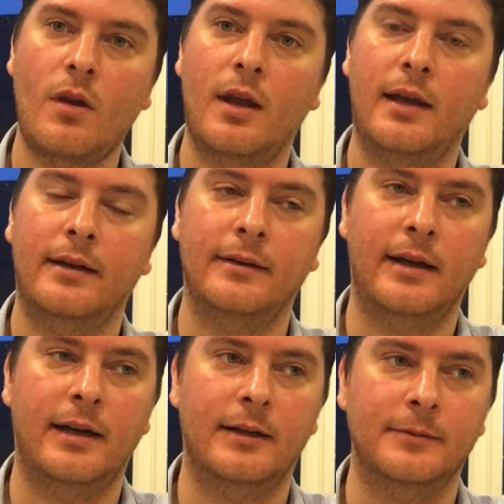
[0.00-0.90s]
and
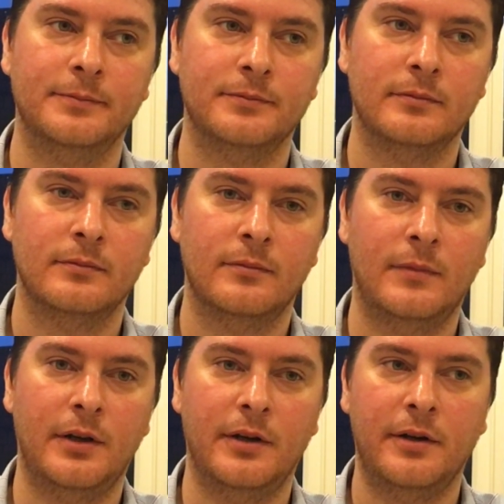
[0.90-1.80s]

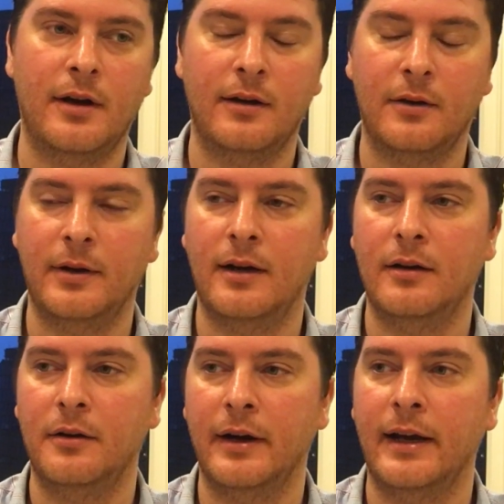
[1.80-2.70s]
you know, you're not going
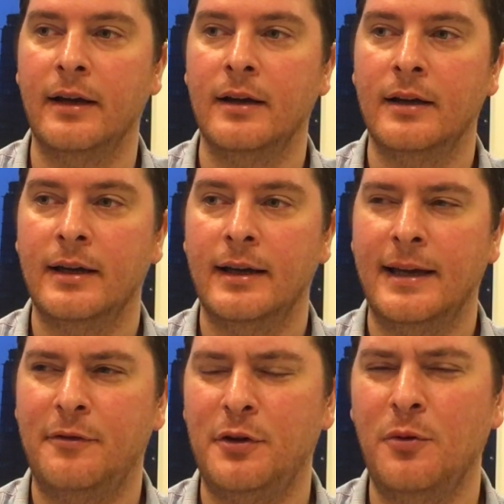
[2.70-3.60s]
hungry.
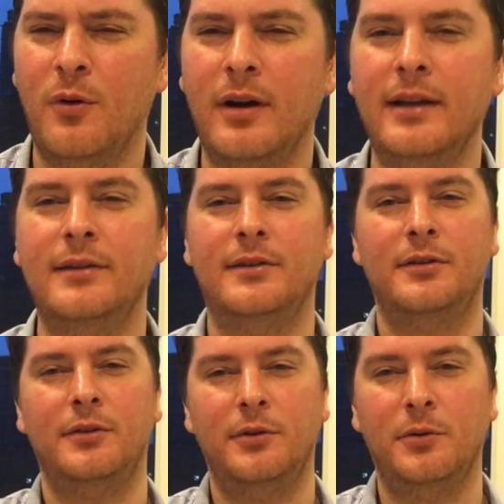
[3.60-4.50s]
If you wanted
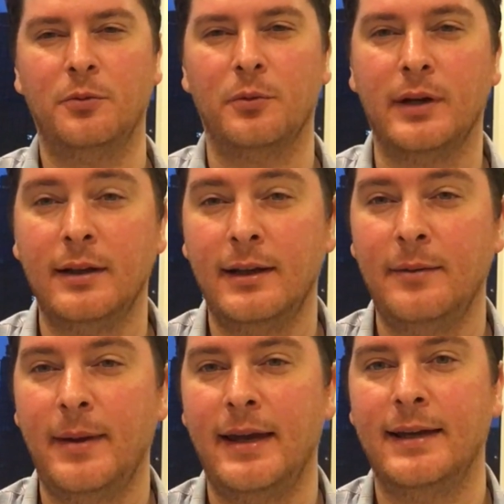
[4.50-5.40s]
to really
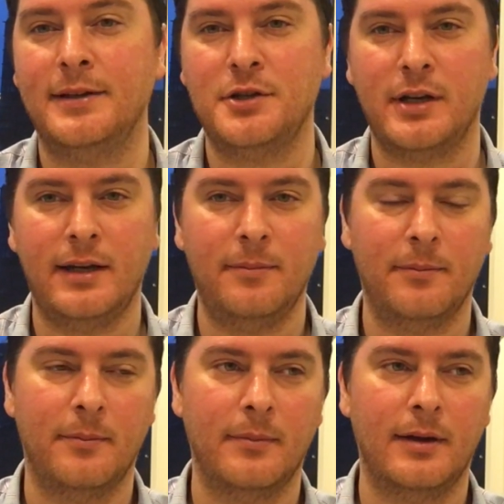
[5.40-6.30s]
make it cheap,
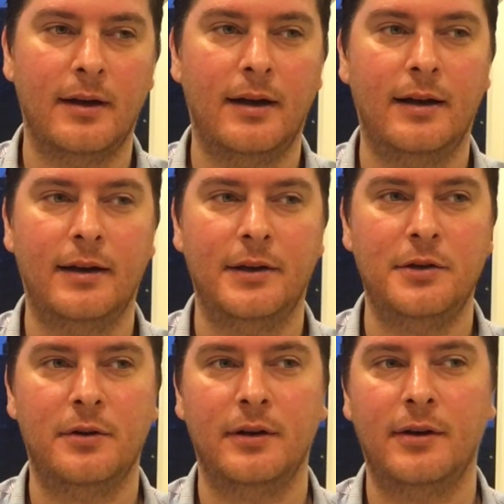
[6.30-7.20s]
you
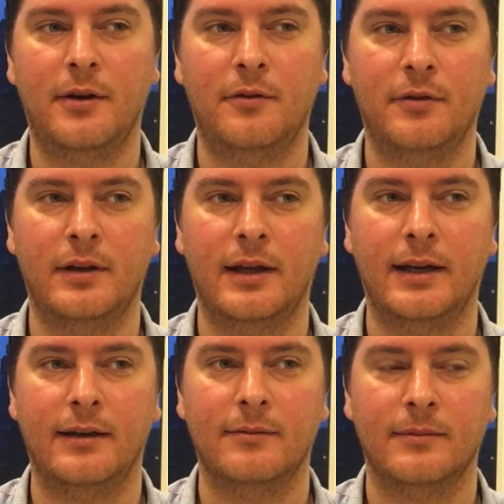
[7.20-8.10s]
could go for
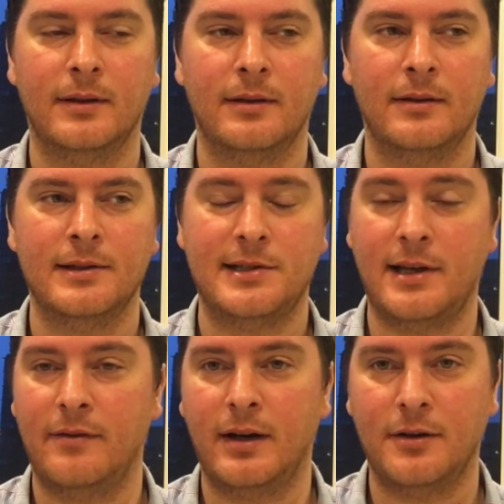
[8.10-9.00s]
like
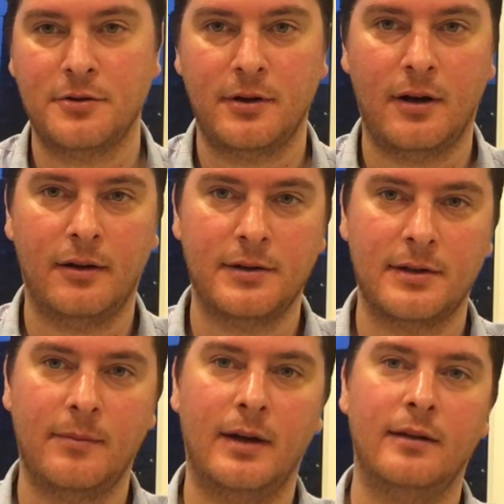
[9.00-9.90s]
$700 a
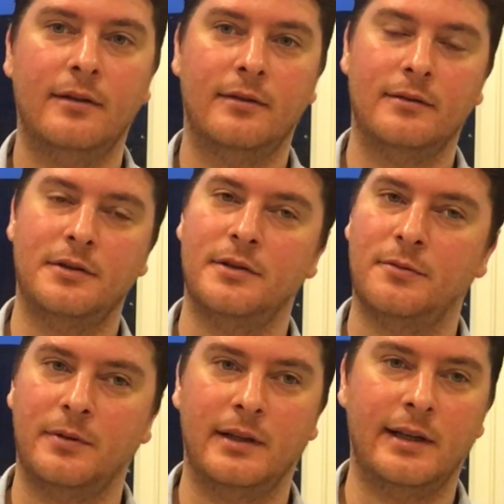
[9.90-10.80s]
month.
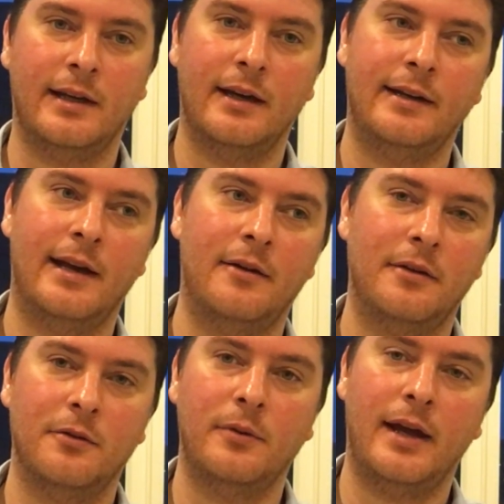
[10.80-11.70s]
Just really cut down on
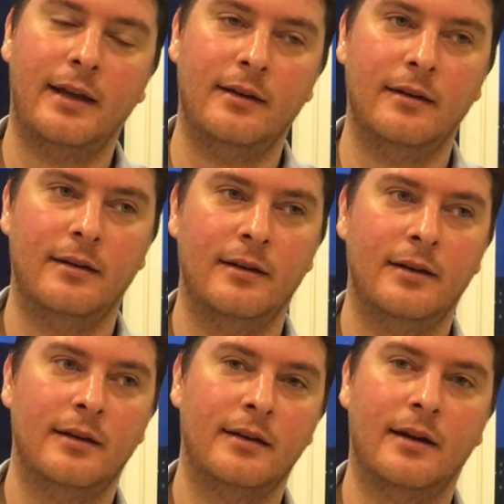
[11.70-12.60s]
the rent,
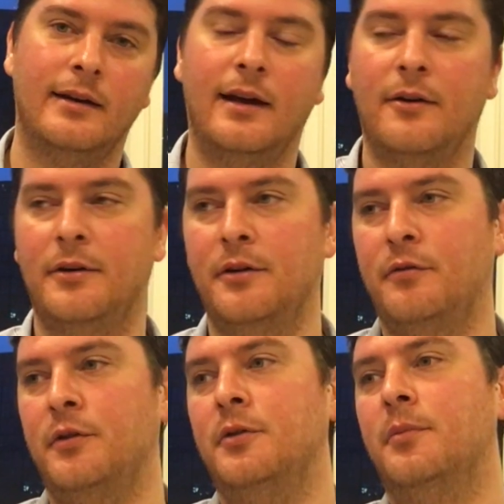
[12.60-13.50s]
cut down on your
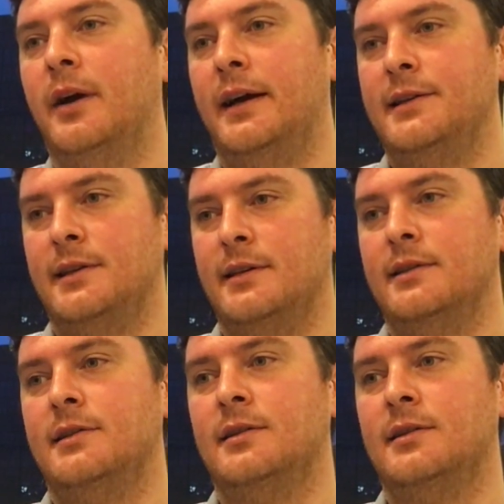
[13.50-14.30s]
food prices,